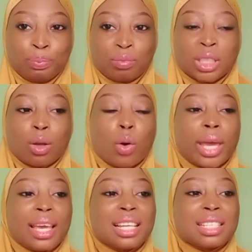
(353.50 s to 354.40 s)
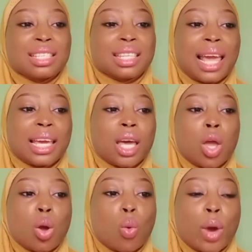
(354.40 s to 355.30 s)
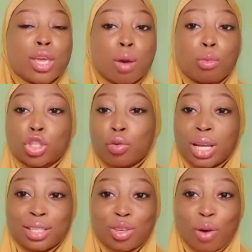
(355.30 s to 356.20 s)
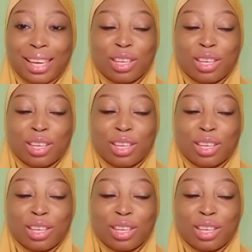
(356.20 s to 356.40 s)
Okay, it is like when you're moisturizing your hair.